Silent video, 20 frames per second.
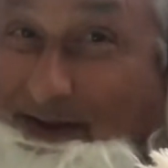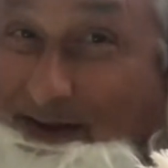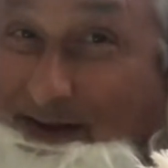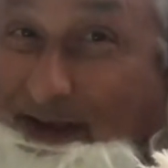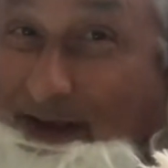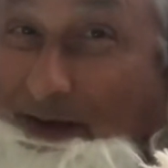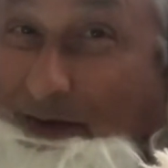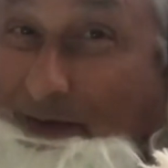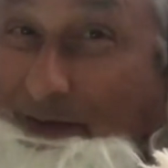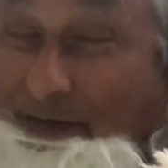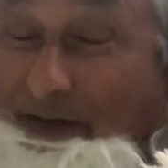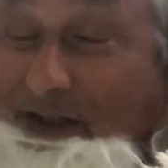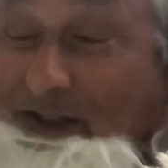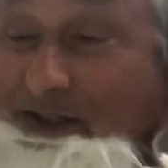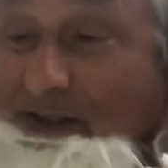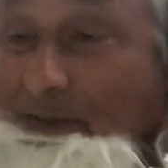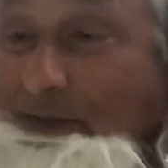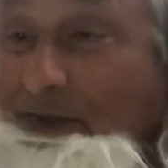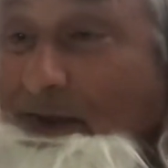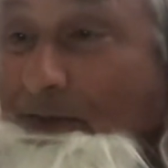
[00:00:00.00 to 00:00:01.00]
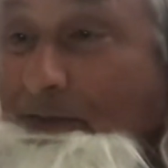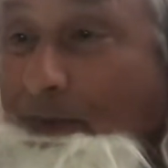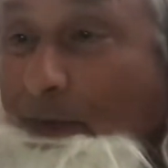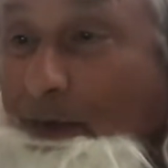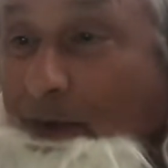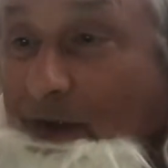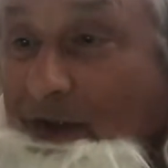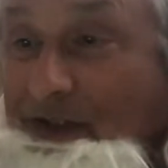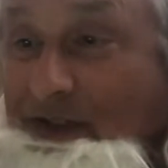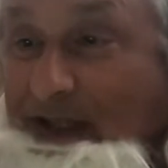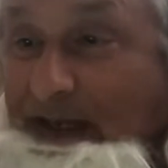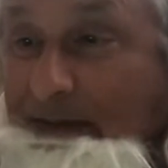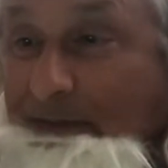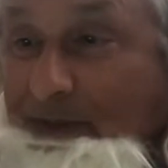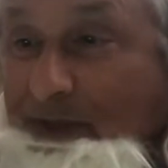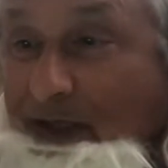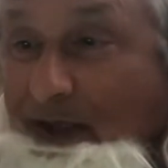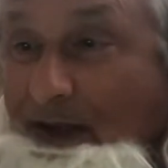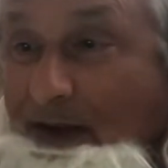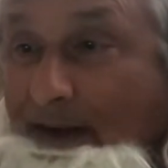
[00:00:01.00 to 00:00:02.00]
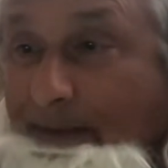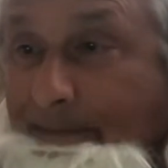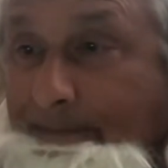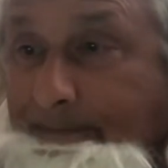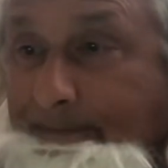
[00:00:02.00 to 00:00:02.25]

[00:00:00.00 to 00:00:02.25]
they look very similar to born at the same time.